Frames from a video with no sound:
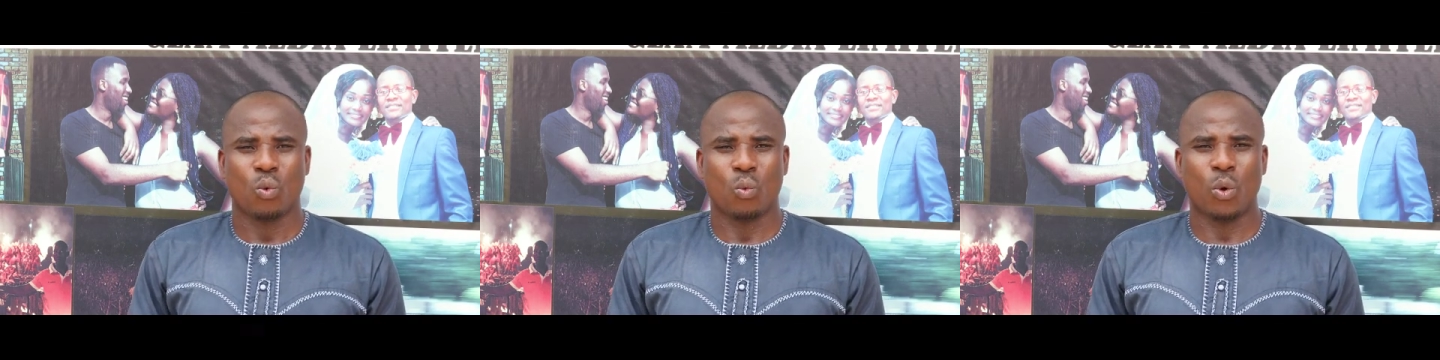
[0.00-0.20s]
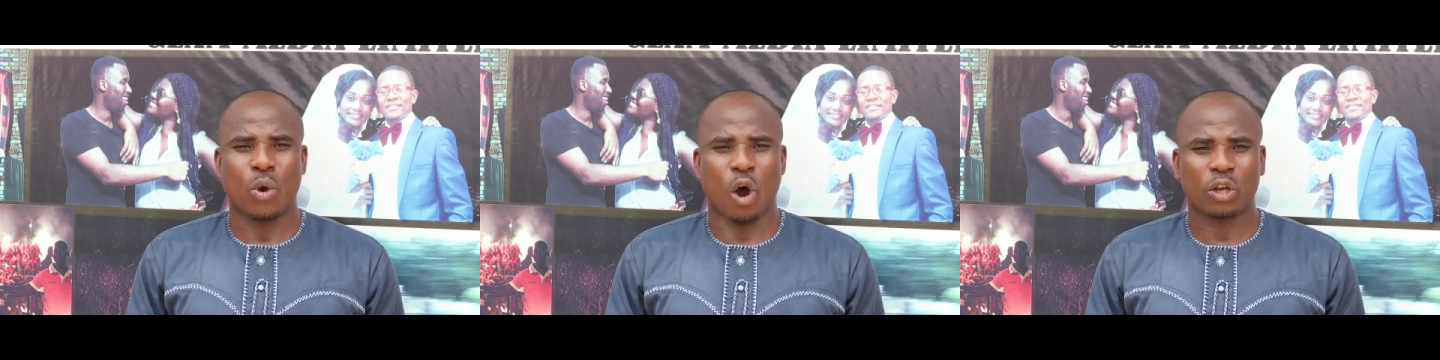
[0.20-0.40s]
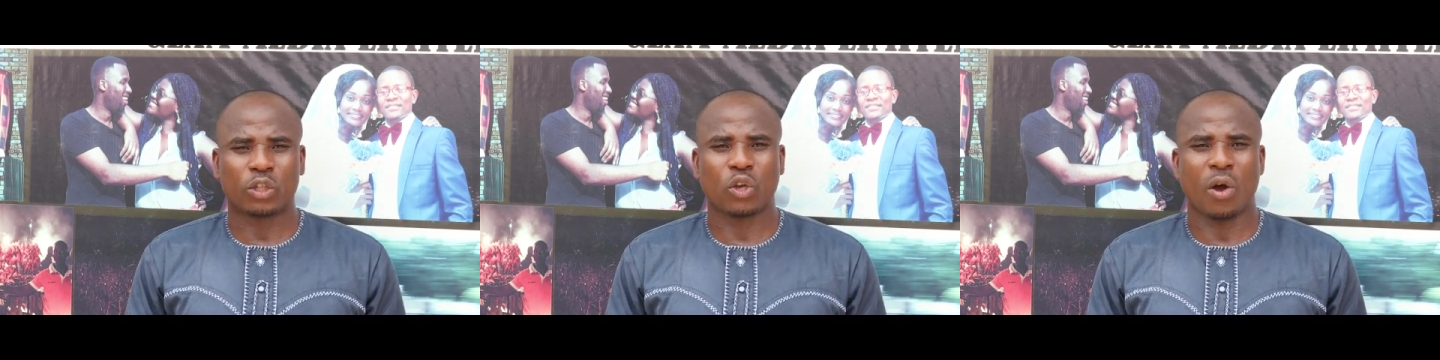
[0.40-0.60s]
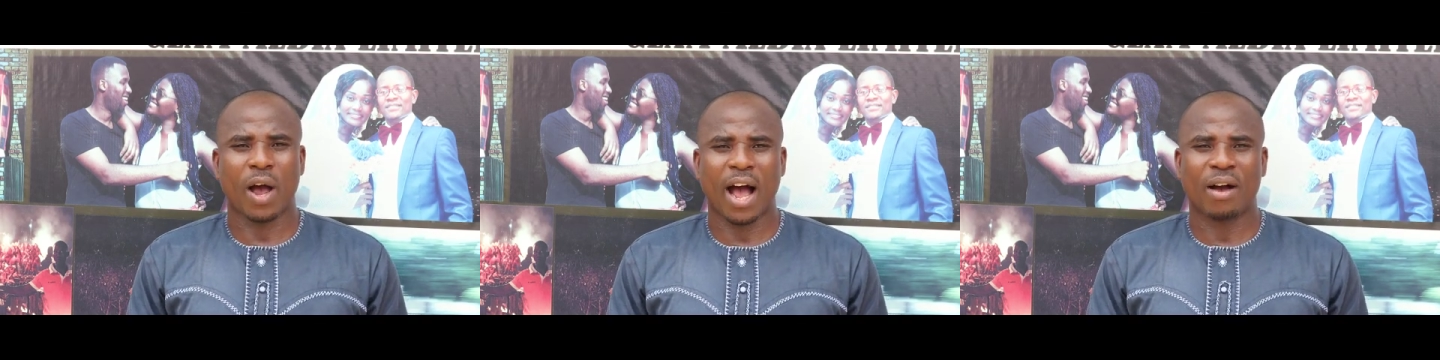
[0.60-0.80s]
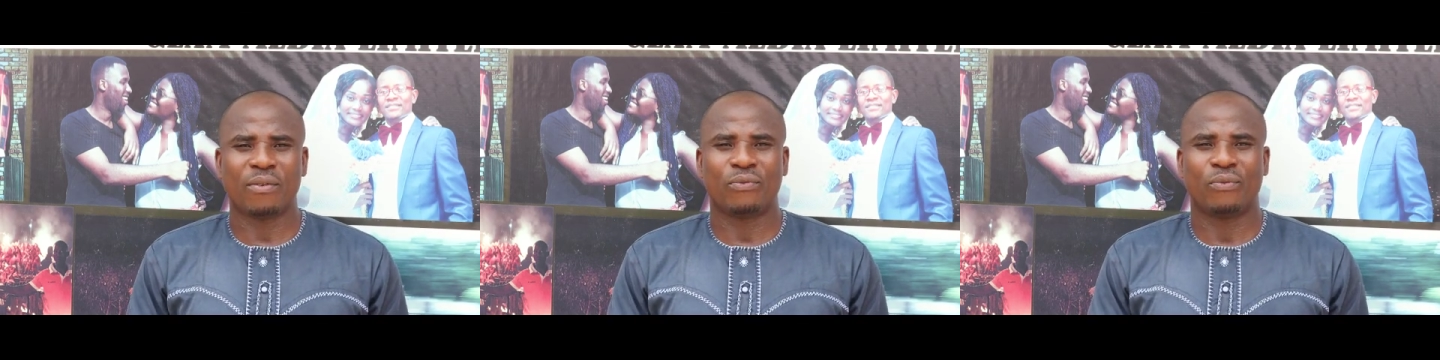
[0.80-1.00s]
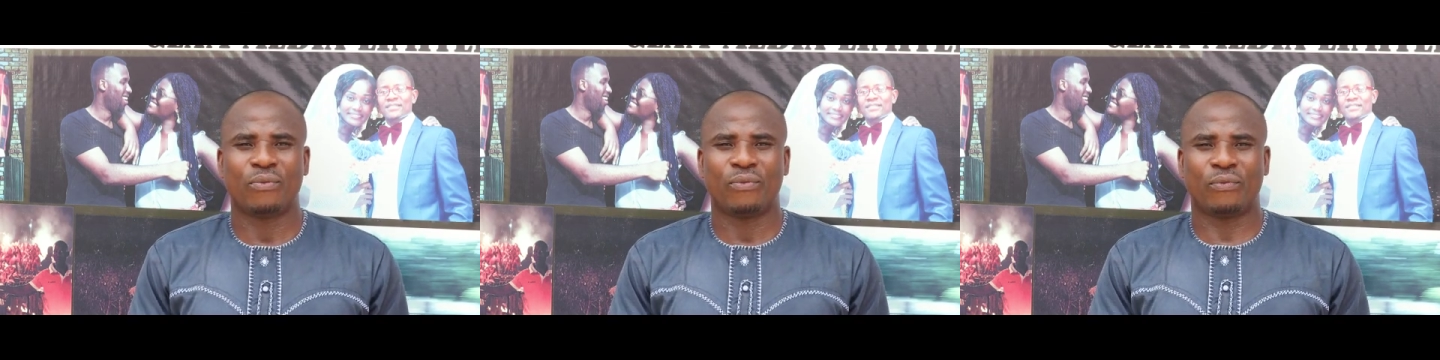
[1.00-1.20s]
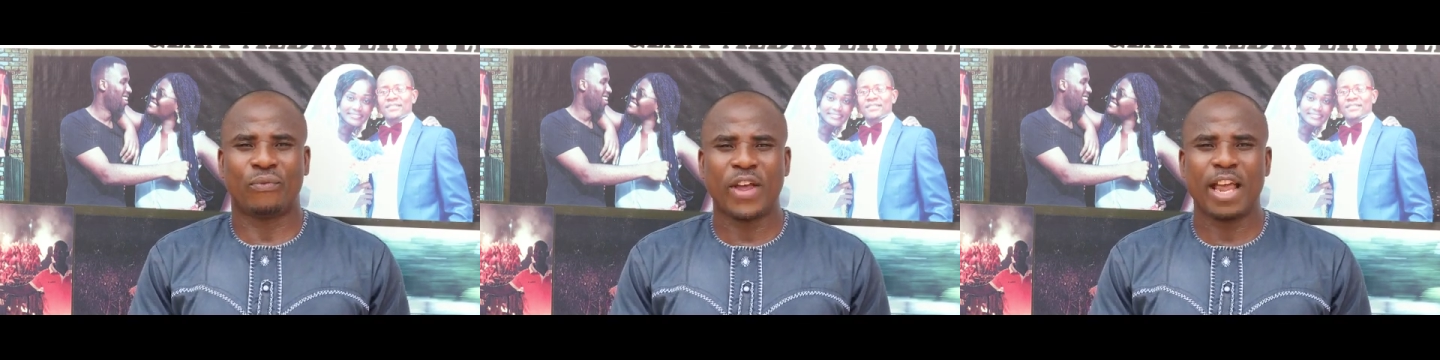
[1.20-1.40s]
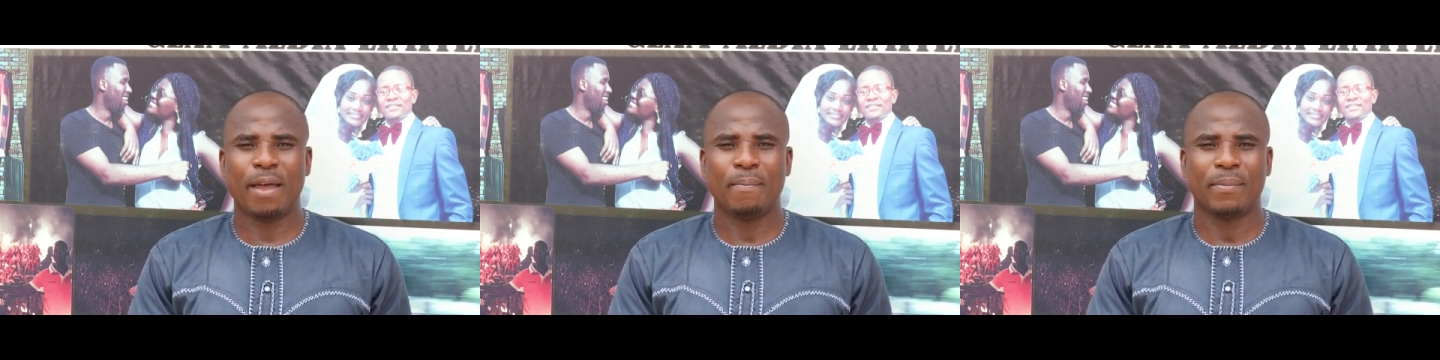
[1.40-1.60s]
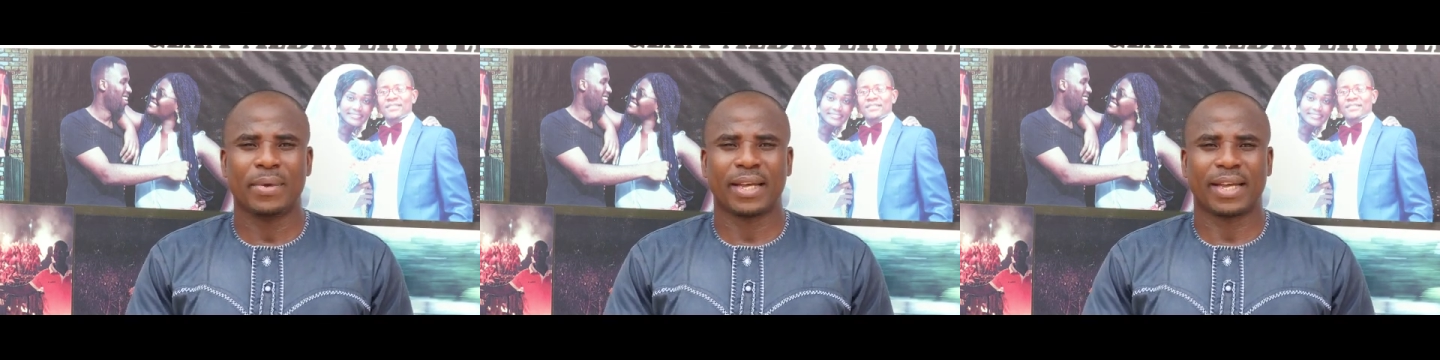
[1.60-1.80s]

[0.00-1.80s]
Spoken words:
We also have film